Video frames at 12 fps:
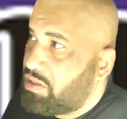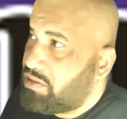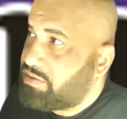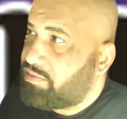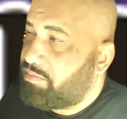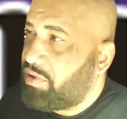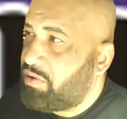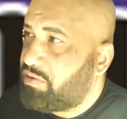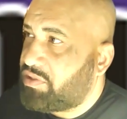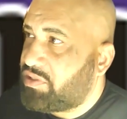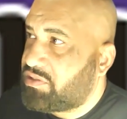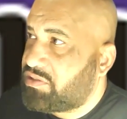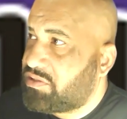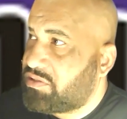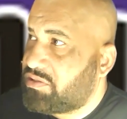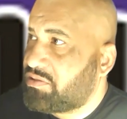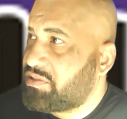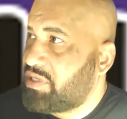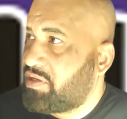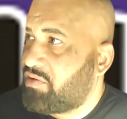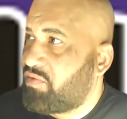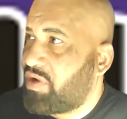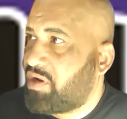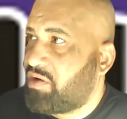It's a bonus. Setting the
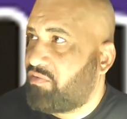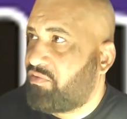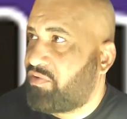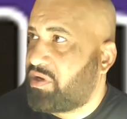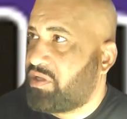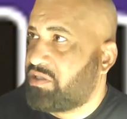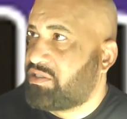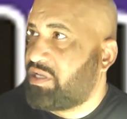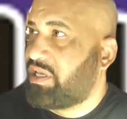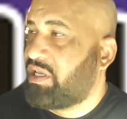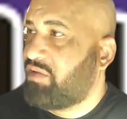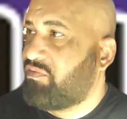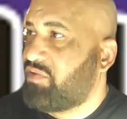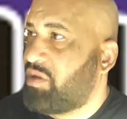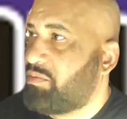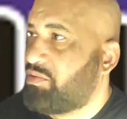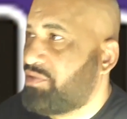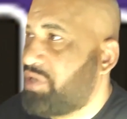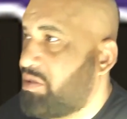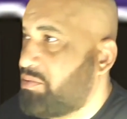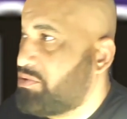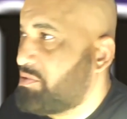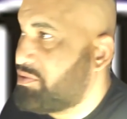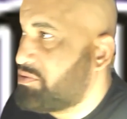record for consecutive double
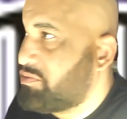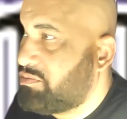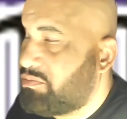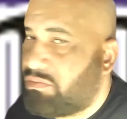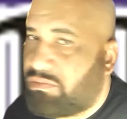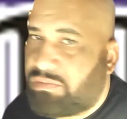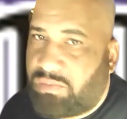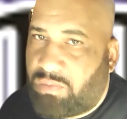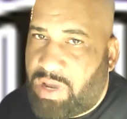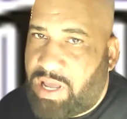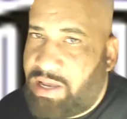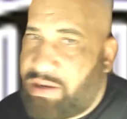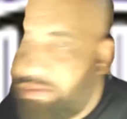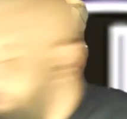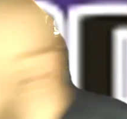doubles. Wow.